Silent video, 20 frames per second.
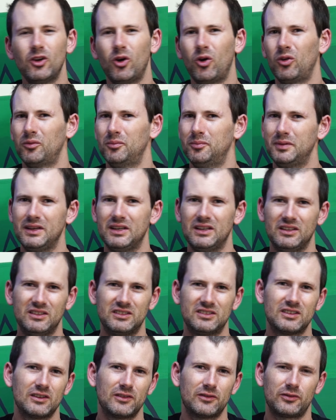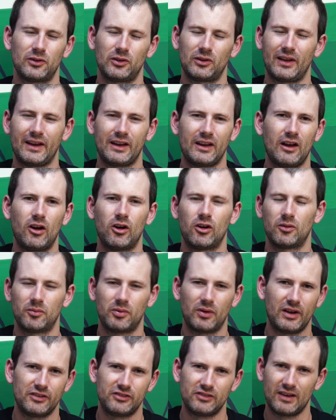to hold beads for like art
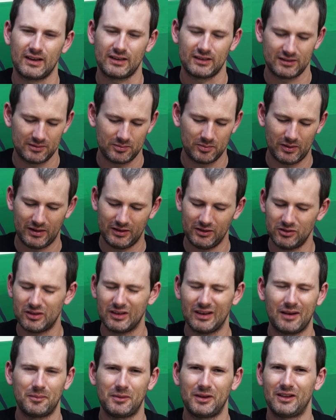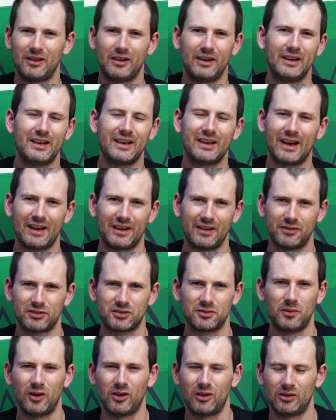projects, but you can, any kind of
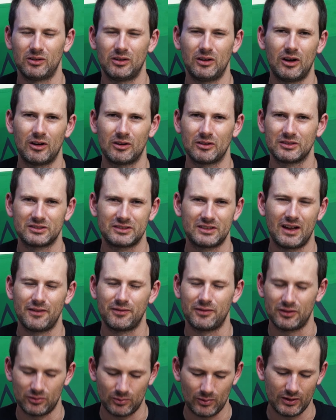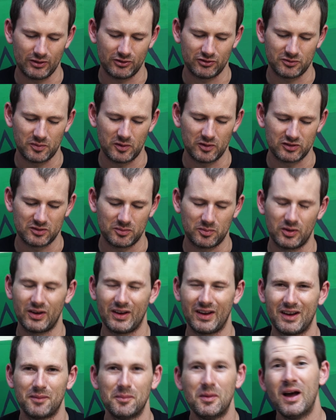small art stuff is what you're supposed to put
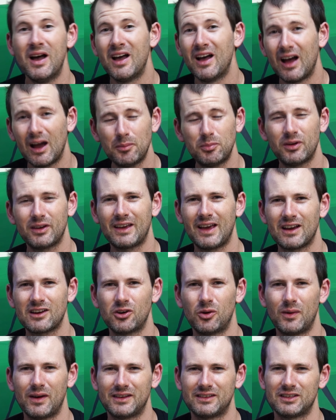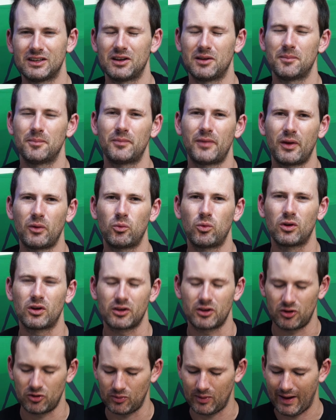in them. I put gecko eggs in them. They
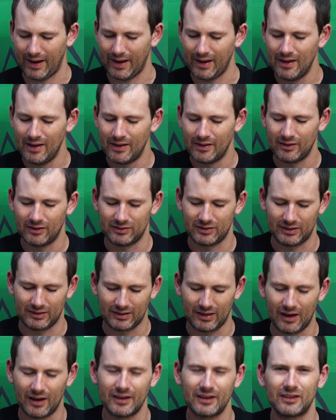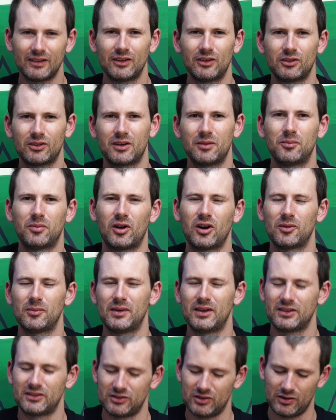work great. There's a ton of little
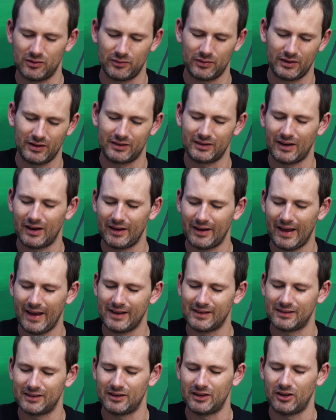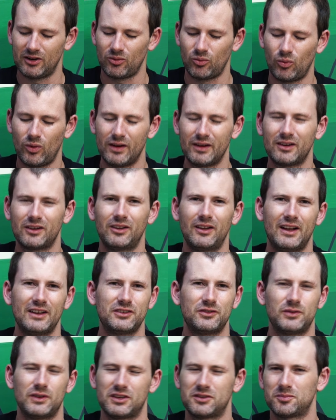compartments. You can fit a ton of eggs in here. One
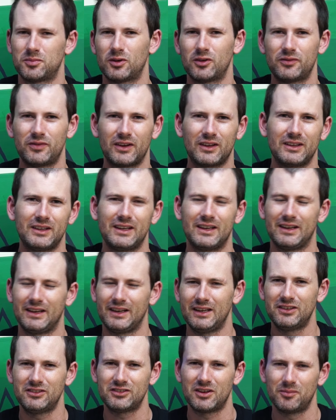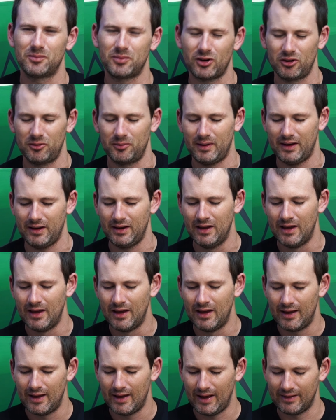clutch fits perfectly in each compartment,
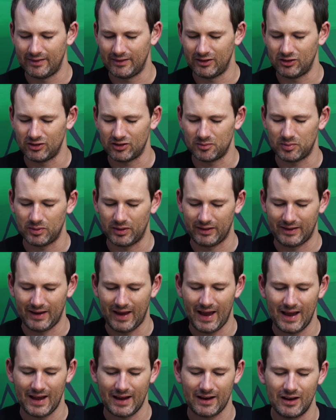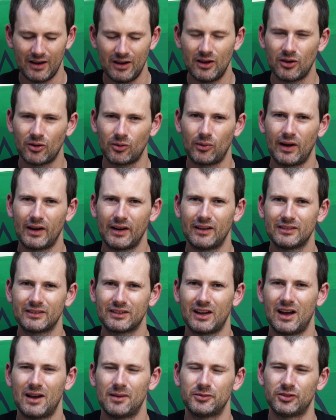and then you can put a tag right on
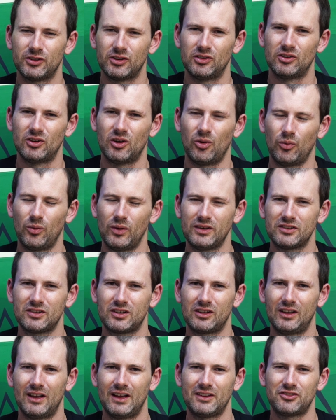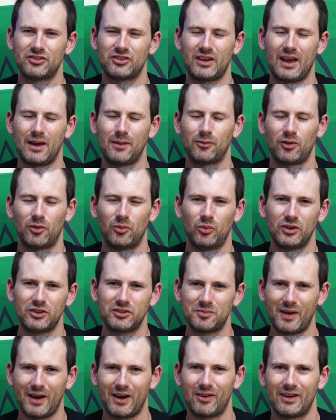top so you know which clutch came from
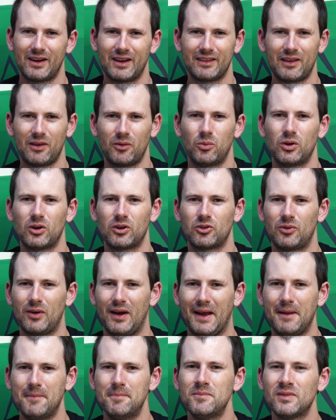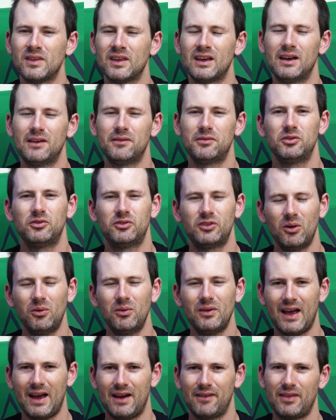which pairing. They work great. If you
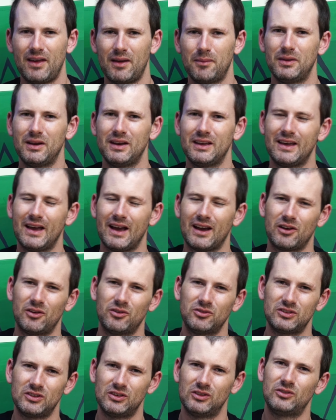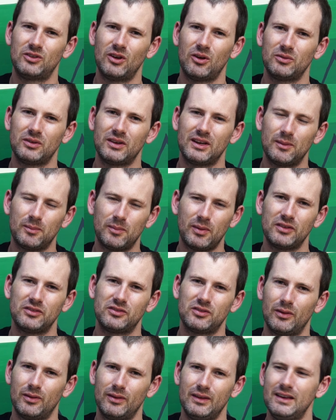don't have that many geckos and you don't need a
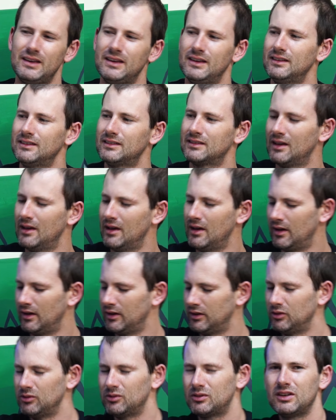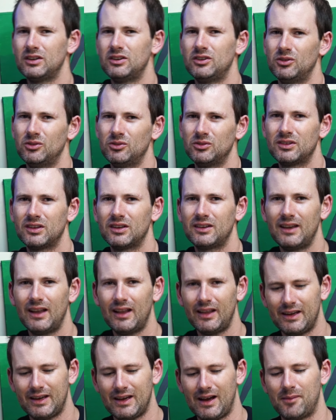bunch of these, you can use
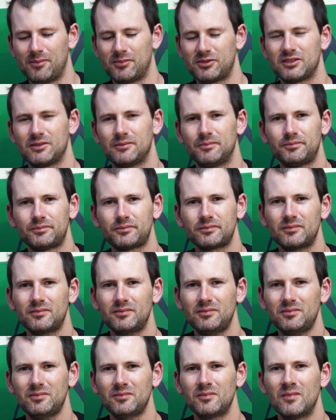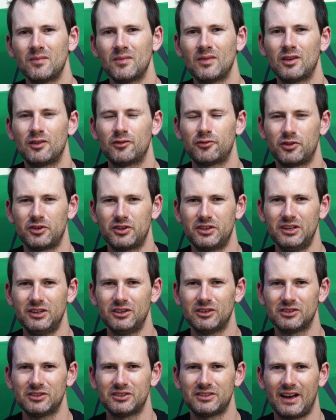deli cups. For
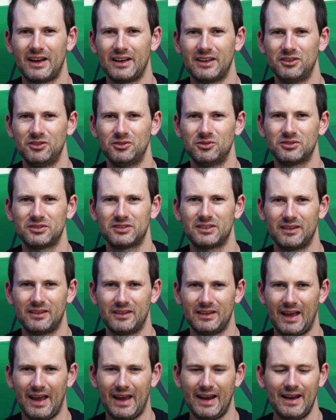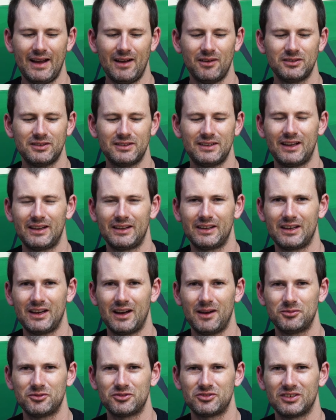years, I used the 8-ounce deli
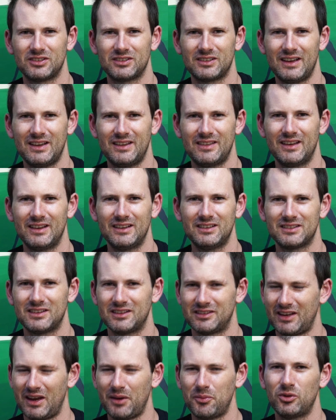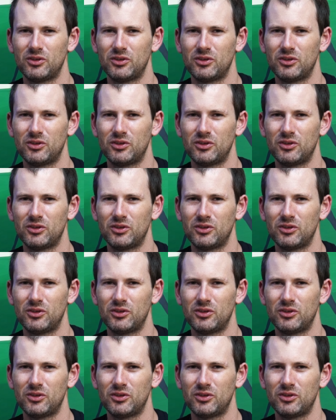cups just like this, the same